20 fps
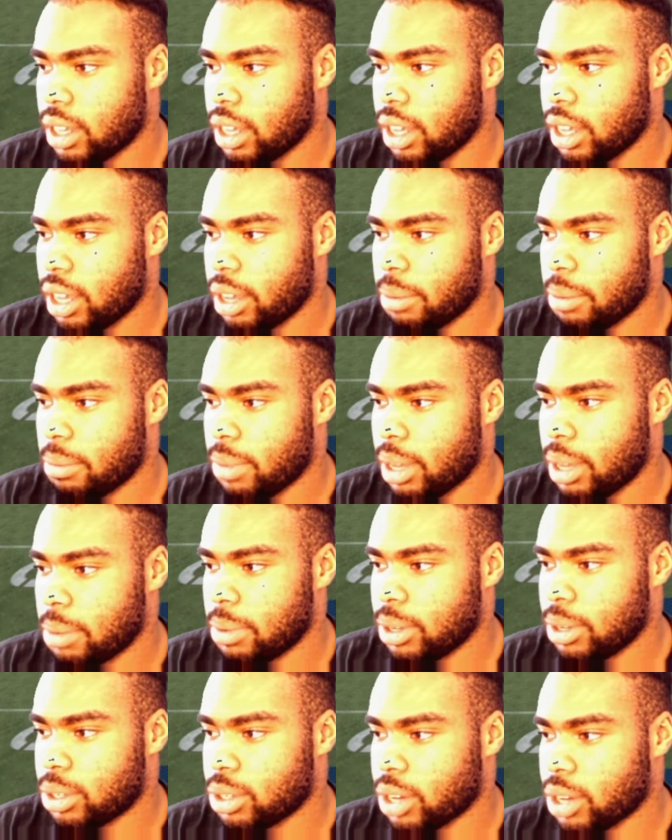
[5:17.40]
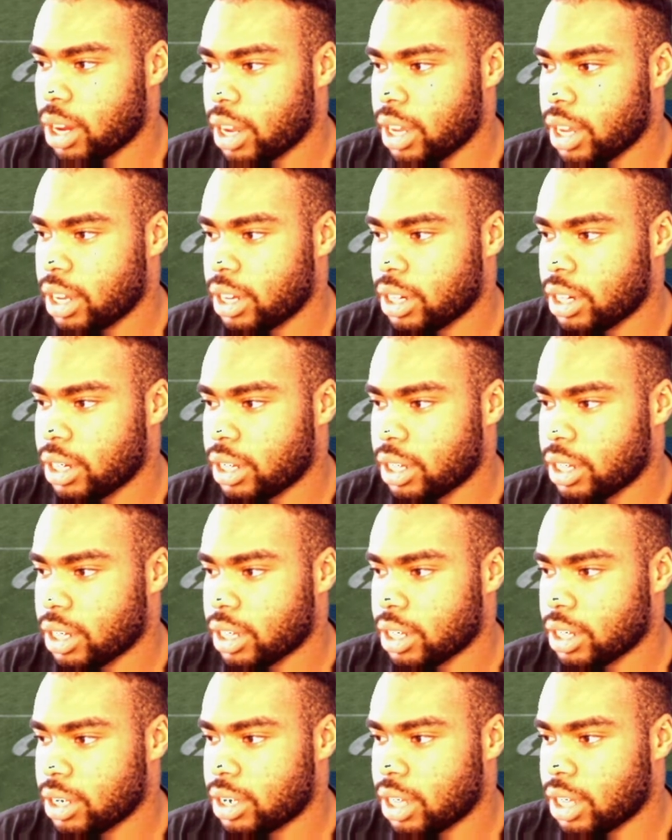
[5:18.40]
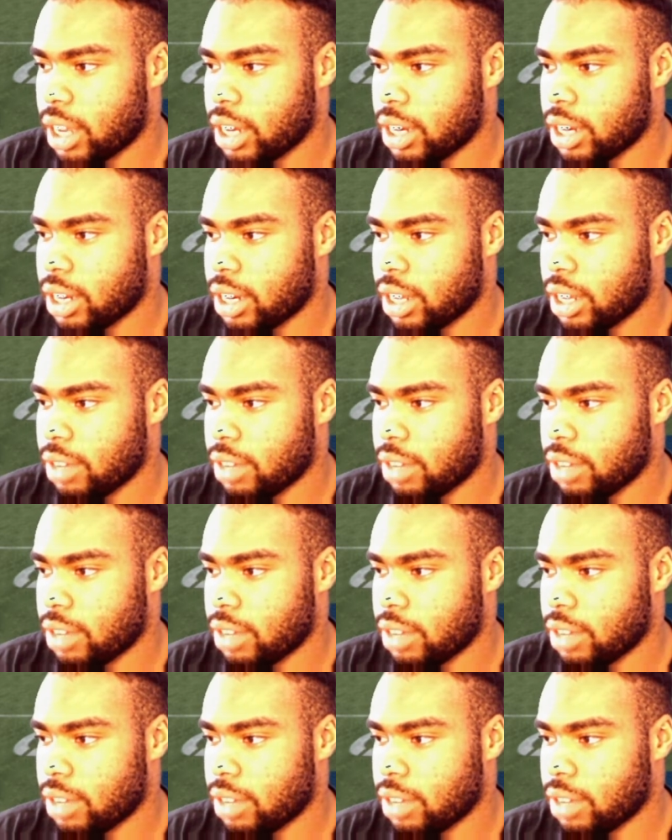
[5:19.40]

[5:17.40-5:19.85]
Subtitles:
and maybe try and contain it.